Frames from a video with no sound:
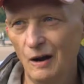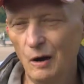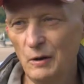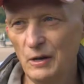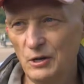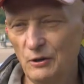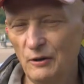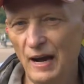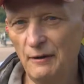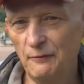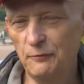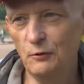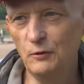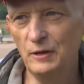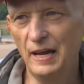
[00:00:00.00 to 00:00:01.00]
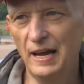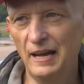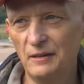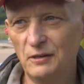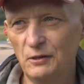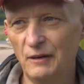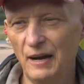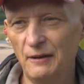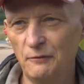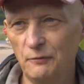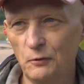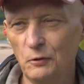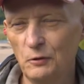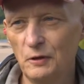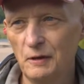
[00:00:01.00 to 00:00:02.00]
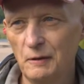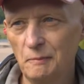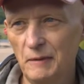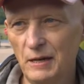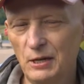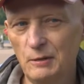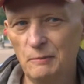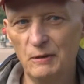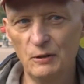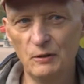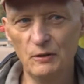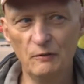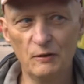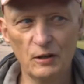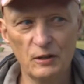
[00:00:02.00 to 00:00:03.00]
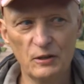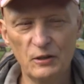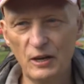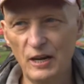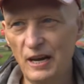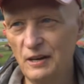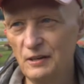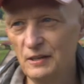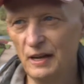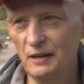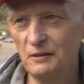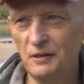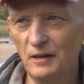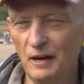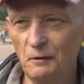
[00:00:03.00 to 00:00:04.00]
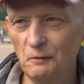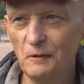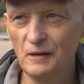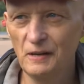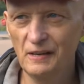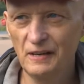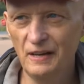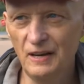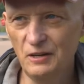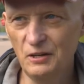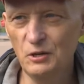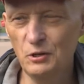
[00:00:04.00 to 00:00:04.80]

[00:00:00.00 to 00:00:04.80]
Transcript: Oh, it's great fun, yeah, it's great fun. Mixing with other volunteers and us. you know, it's